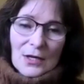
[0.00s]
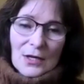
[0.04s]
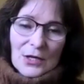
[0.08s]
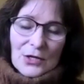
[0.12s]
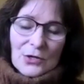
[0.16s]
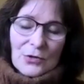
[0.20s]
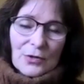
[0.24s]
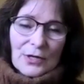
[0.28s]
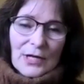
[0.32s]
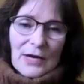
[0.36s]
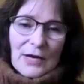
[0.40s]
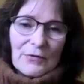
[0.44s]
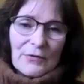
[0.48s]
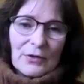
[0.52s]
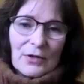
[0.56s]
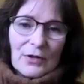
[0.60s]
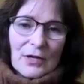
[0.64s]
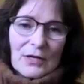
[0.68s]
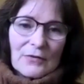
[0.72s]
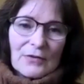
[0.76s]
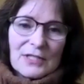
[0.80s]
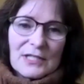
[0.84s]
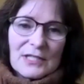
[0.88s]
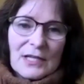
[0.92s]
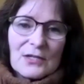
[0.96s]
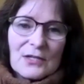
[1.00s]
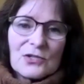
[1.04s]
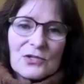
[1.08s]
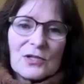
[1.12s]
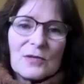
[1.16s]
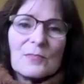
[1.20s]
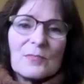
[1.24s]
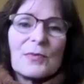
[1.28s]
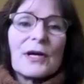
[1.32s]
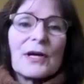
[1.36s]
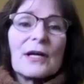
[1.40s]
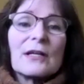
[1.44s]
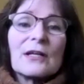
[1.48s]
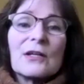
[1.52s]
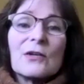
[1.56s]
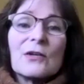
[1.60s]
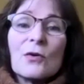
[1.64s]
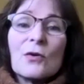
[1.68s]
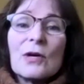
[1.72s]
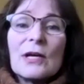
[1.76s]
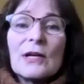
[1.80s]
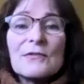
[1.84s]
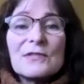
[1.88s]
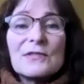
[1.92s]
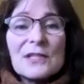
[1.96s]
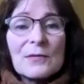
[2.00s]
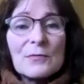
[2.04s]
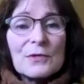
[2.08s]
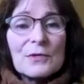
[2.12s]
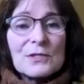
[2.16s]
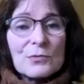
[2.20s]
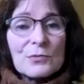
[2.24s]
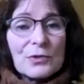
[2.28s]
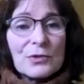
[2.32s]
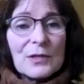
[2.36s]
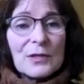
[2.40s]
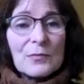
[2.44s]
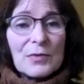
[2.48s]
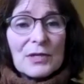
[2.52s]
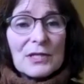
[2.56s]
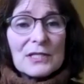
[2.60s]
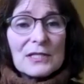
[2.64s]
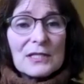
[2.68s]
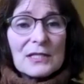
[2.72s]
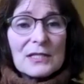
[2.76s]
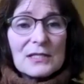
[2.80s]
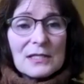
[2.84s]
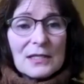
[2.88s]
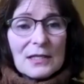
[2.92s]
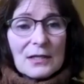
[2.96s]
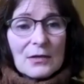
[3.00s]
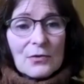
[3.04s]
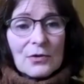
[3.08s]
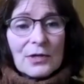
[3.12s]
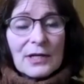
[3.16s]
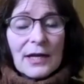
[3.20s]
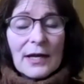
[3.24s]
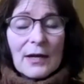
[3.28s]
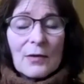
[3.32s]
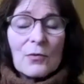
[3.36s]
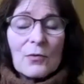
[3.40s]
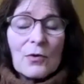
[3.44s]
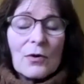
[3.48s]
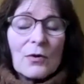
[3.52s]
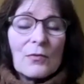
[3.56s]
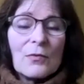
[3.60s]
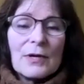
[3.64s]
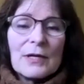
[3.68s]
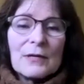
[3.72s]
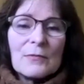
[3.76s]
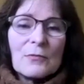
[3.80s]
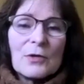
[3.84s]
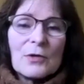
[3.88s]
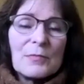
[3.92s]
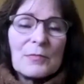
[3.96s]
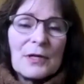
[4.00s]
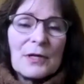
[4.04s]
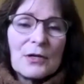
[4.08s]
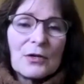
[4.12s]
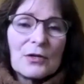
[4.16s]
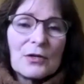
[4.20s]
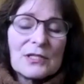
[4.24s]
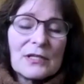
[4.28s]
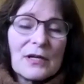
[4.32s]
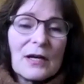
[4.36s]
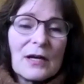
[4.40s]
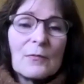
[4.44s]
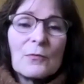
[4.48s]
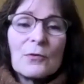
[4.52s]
don't have a lot of attention. But if someone's really busy, it's like, okay, well, when would be a good time?